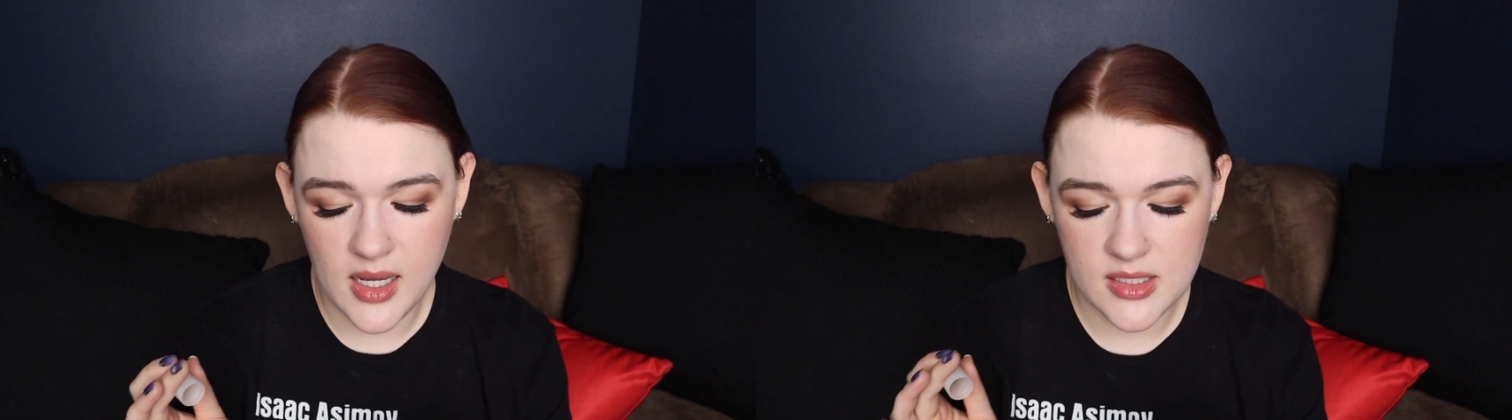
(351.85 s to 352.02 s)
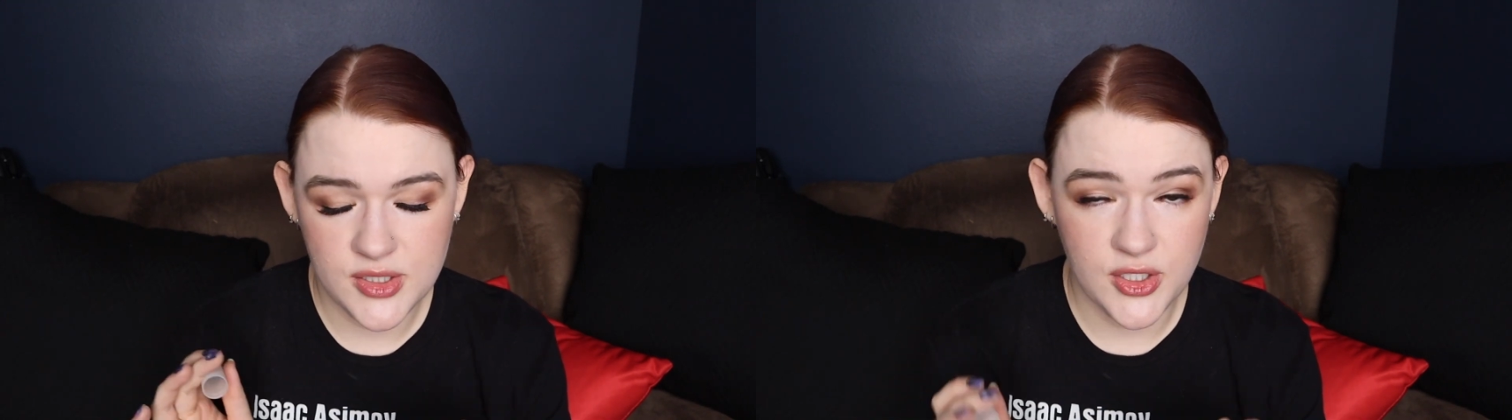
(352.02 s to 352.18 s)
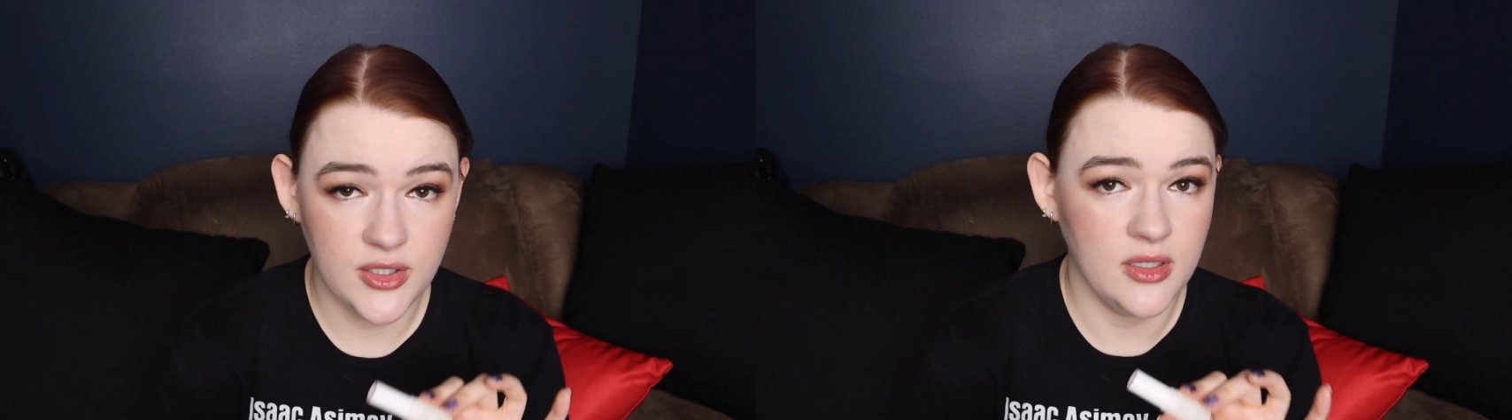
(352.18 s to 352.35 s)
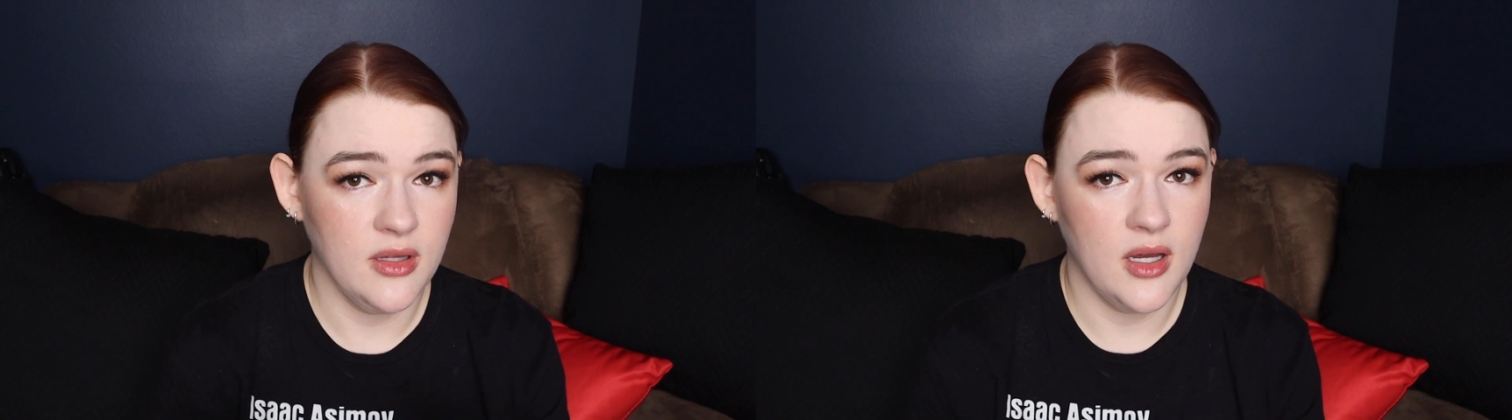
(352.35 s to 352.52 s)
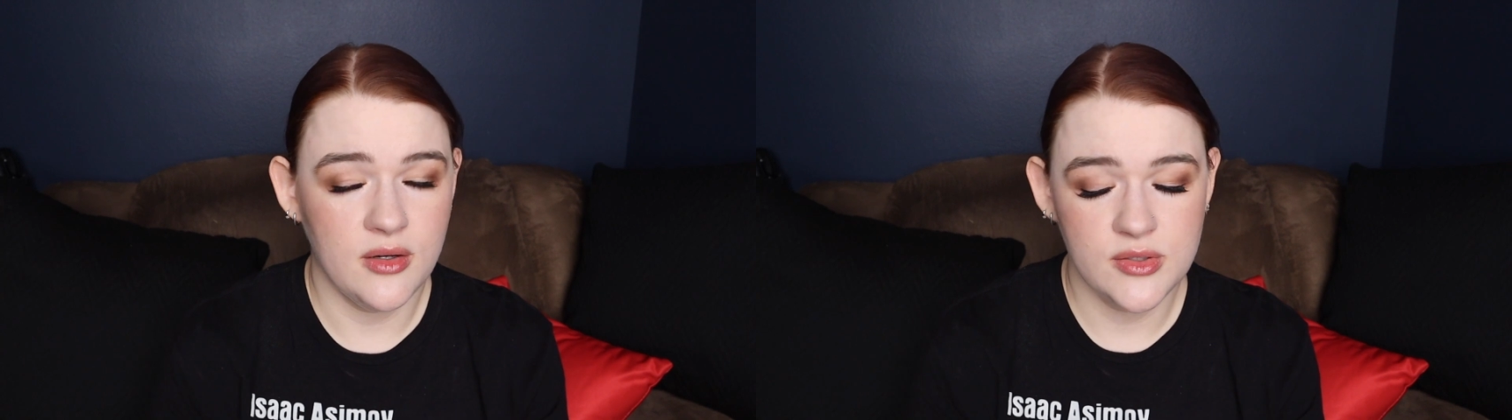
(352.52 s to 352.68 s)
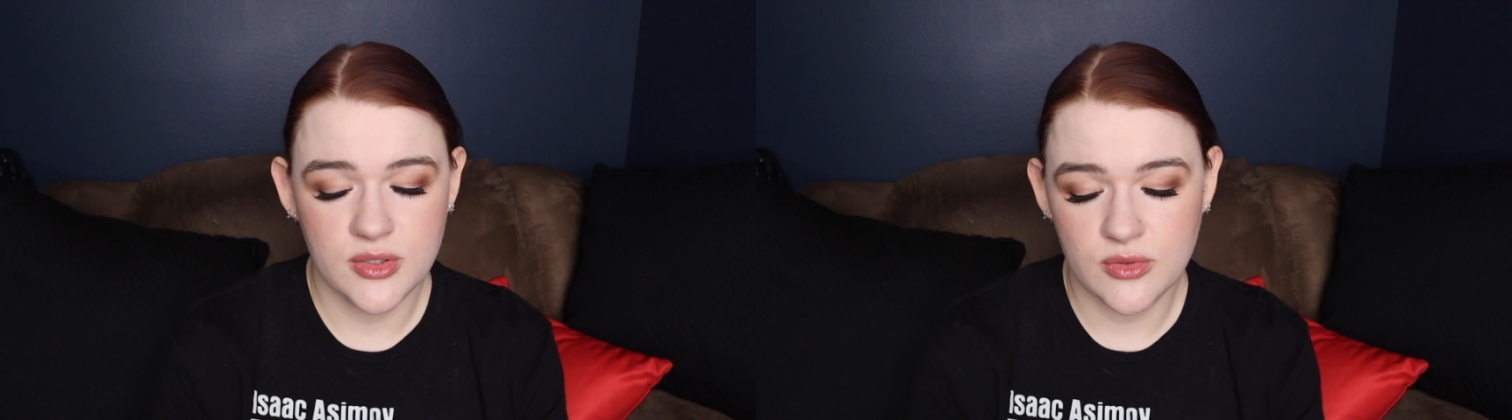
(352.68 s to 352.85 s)
I saw it a
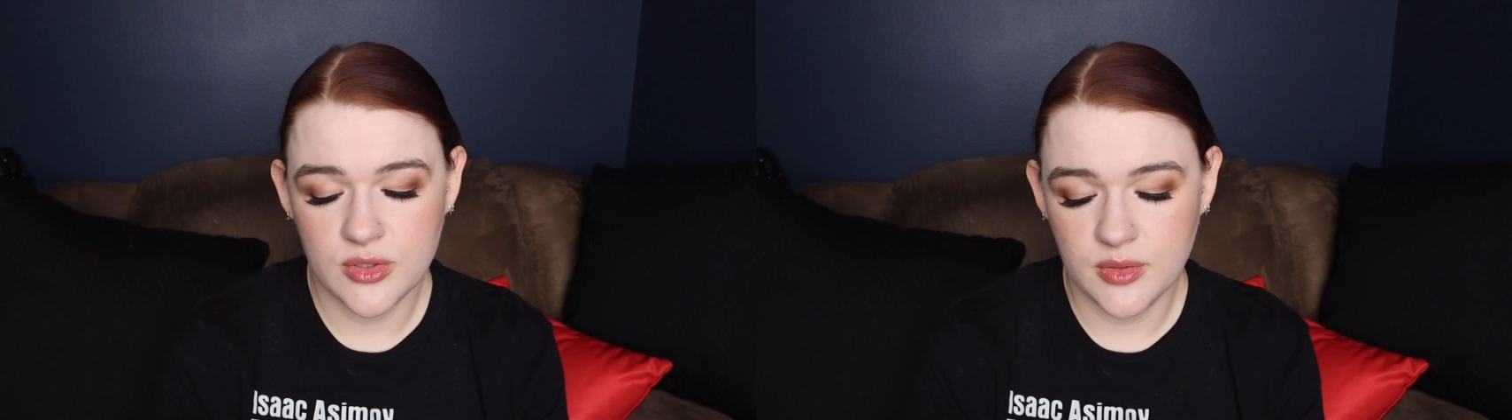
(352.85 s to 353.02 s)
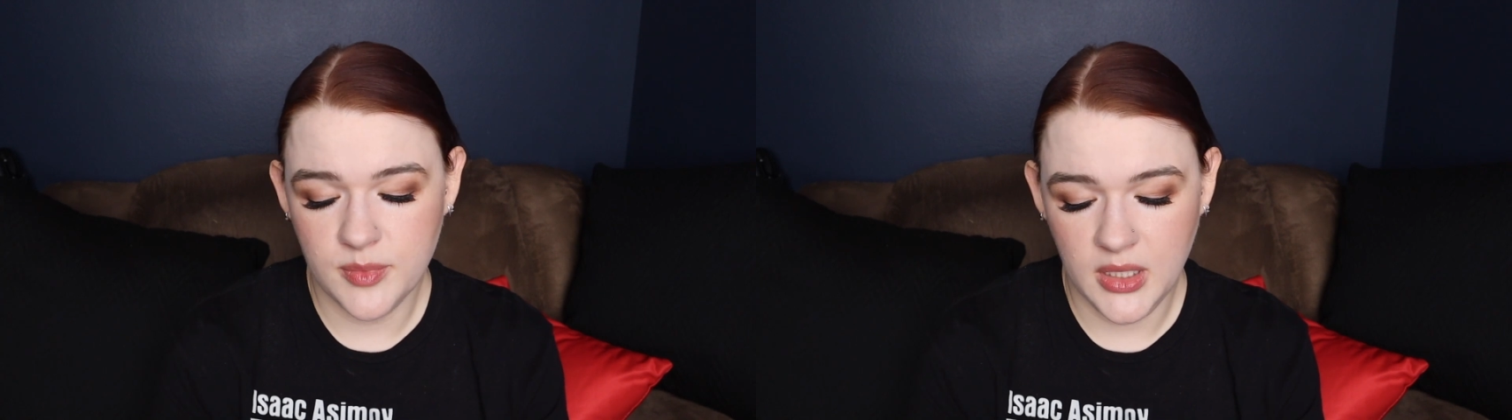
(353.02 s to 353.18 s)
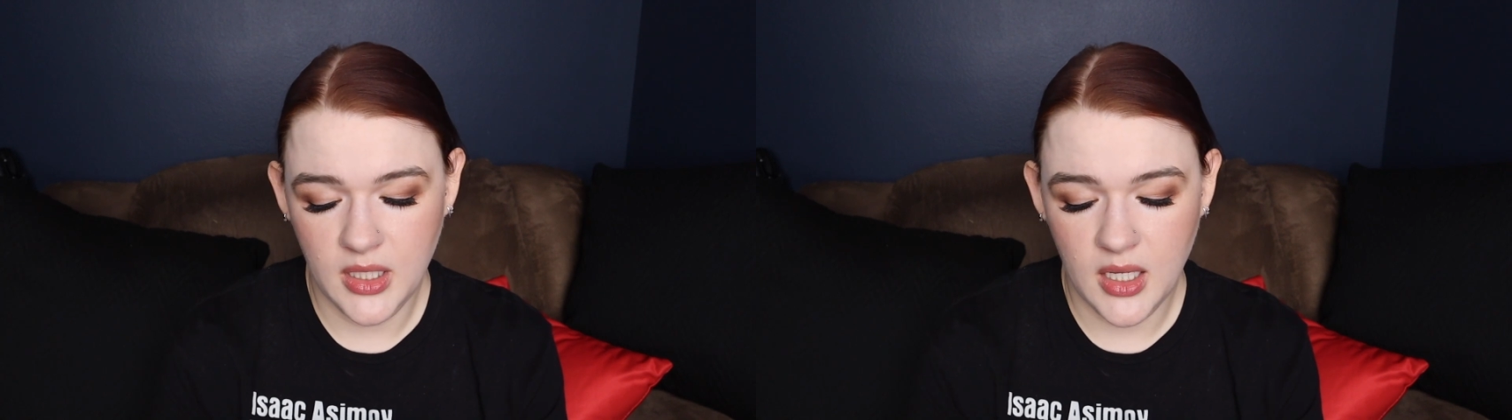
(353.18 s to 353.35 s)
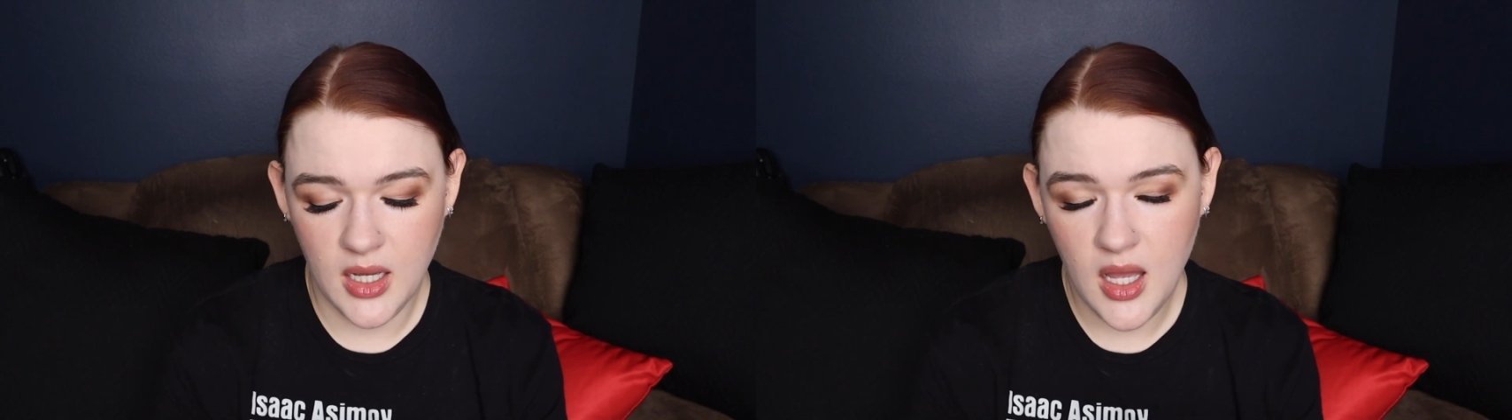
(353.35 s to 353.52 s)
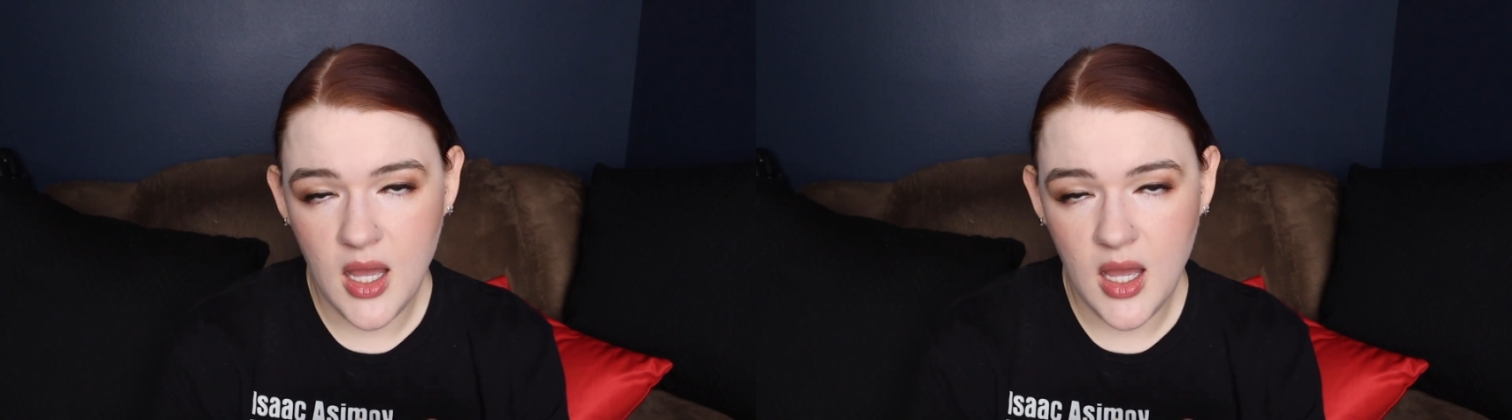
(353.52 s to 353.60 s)
lot on social media.